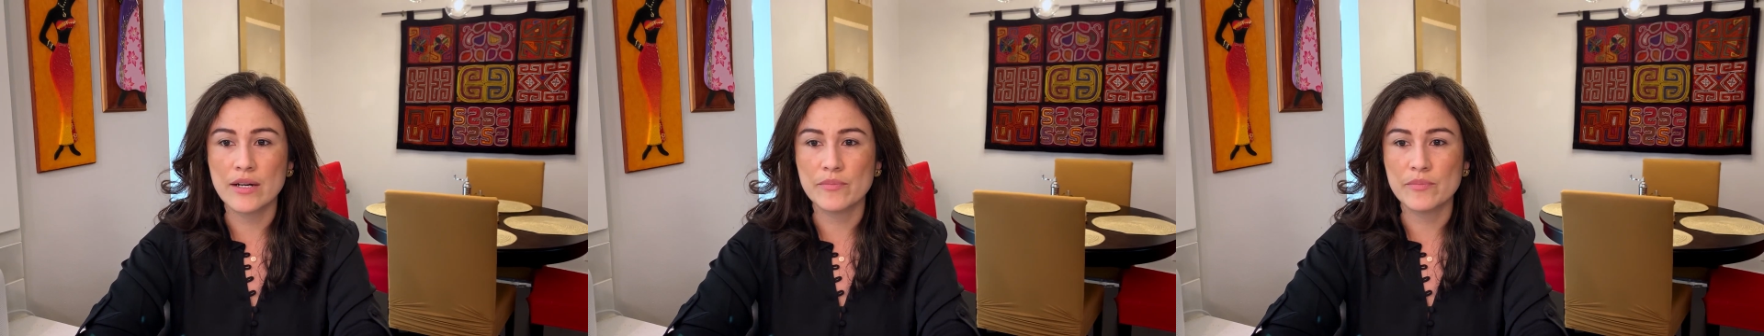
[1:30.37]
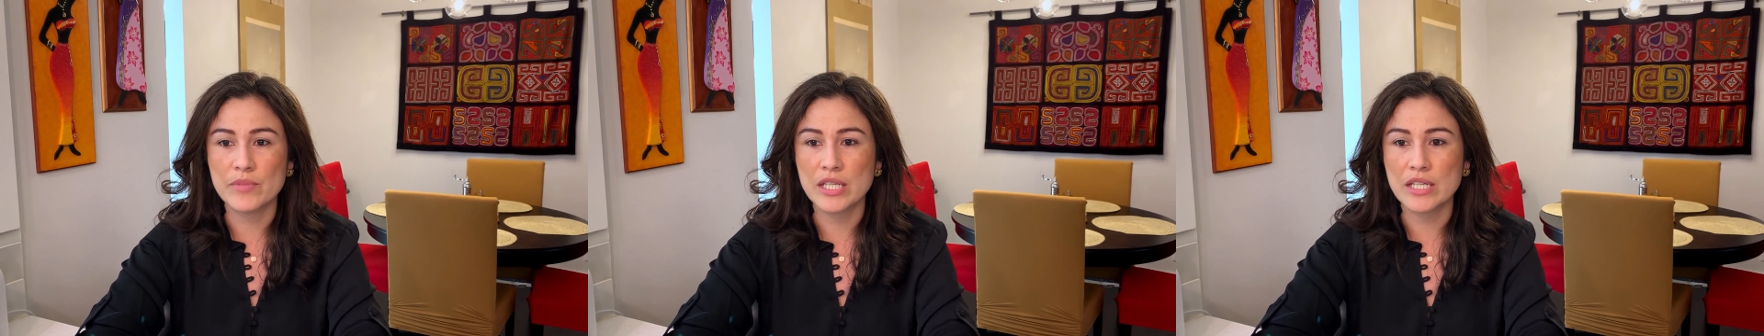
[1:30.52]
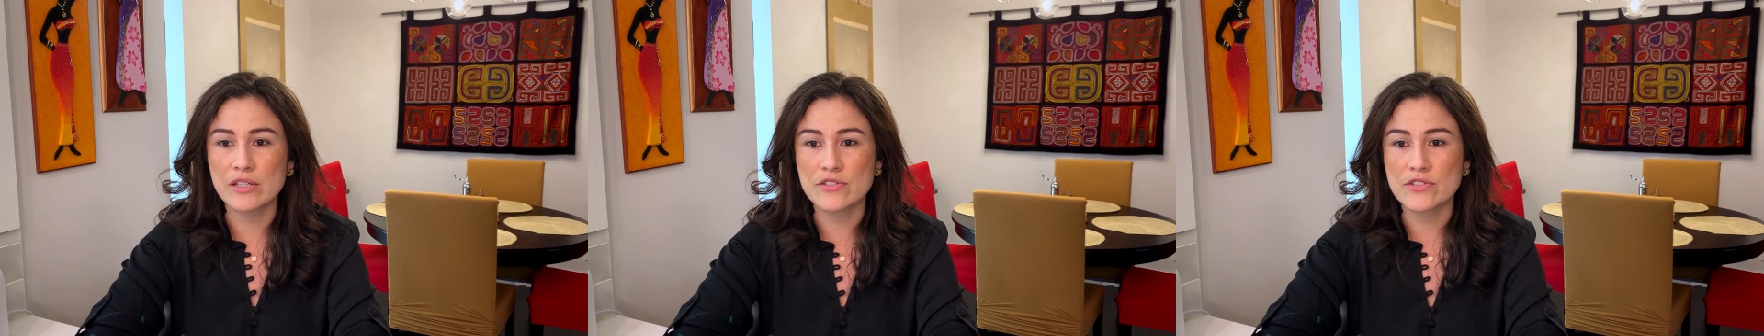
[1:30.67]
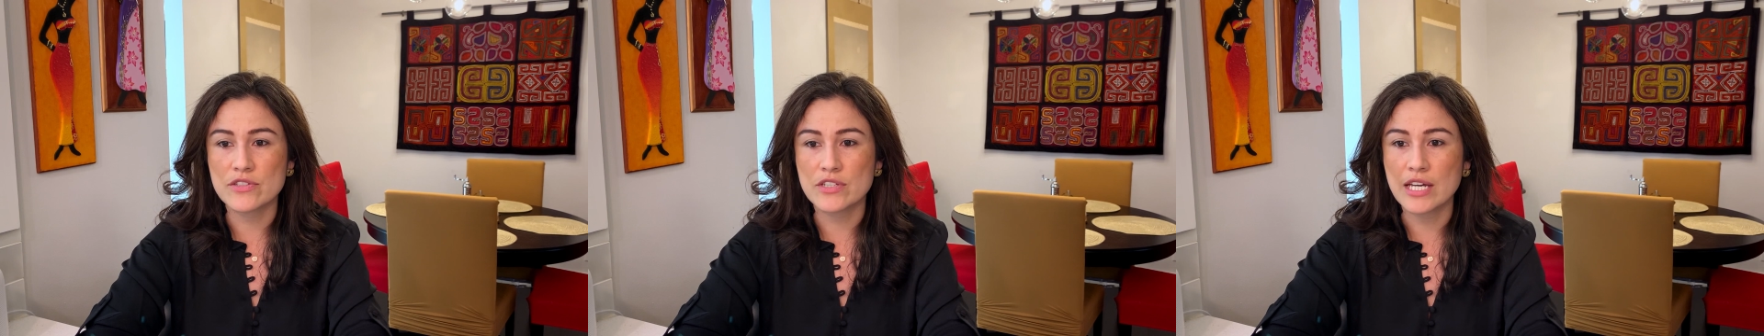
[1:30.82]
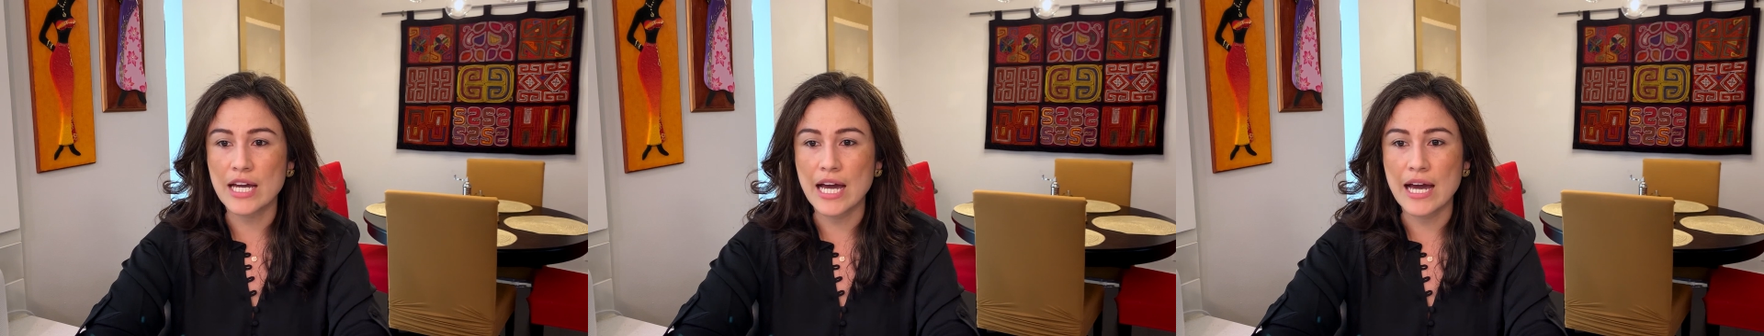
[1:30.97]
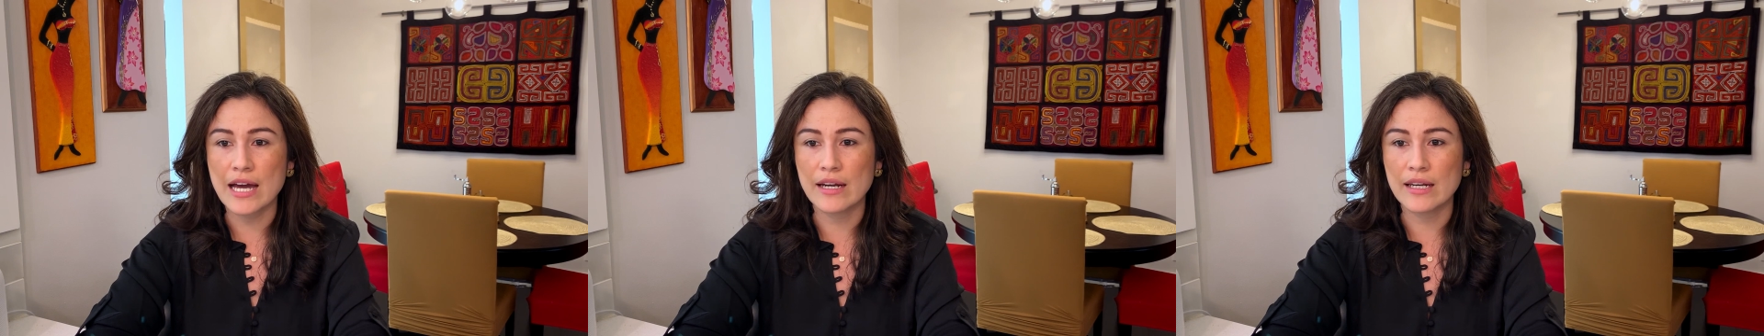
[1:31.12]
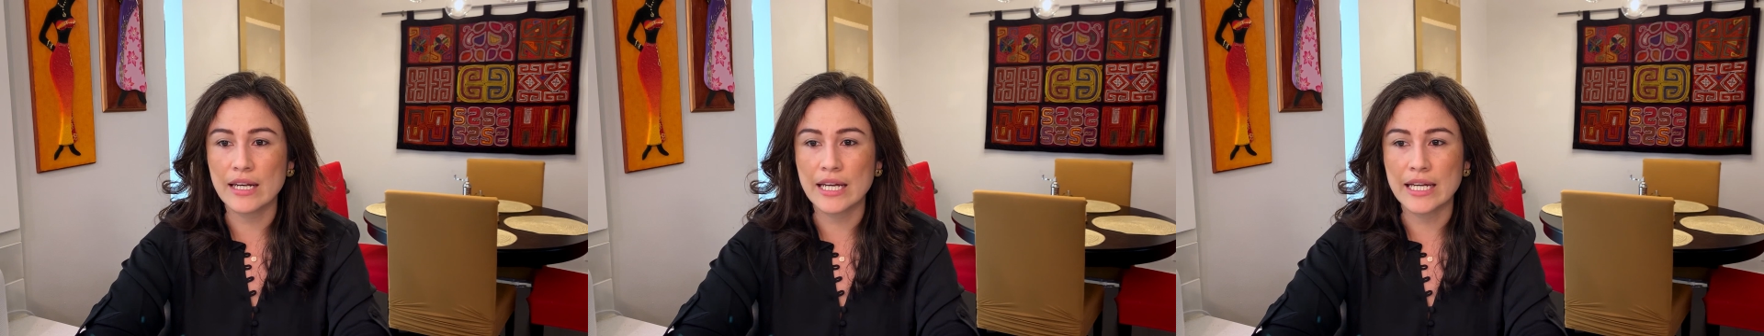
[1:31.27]
because he
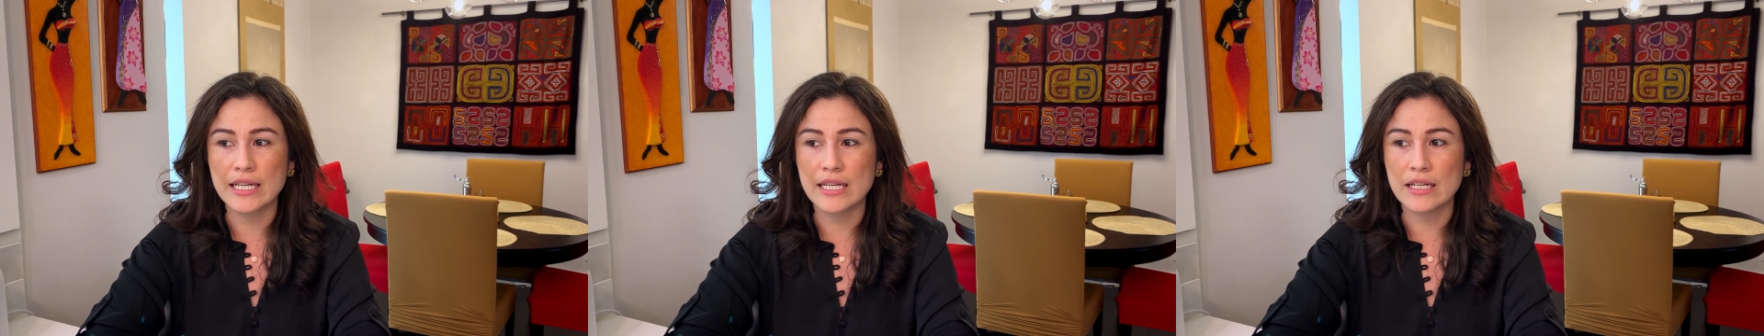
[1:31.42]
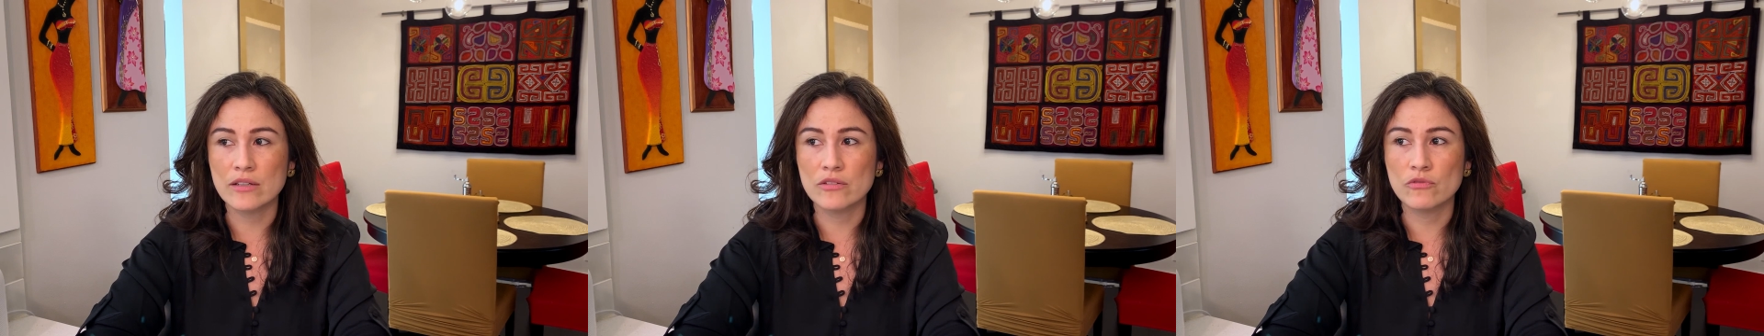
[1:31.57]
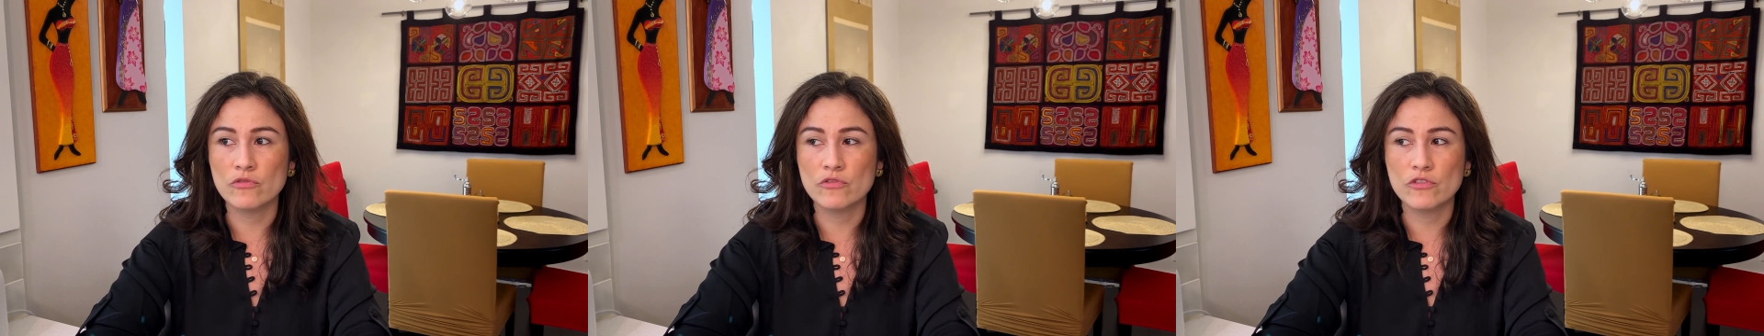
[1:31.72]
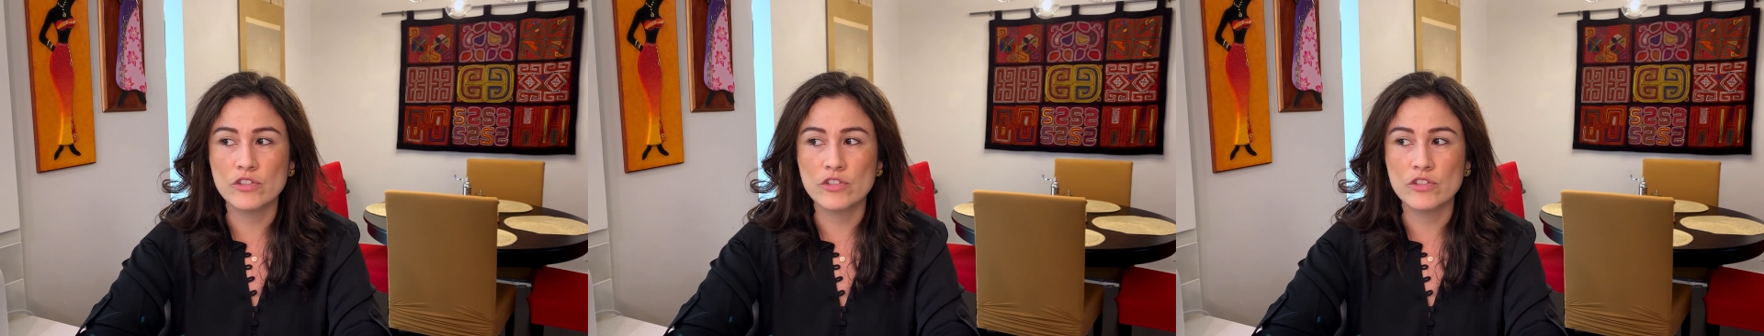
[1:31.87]
had like a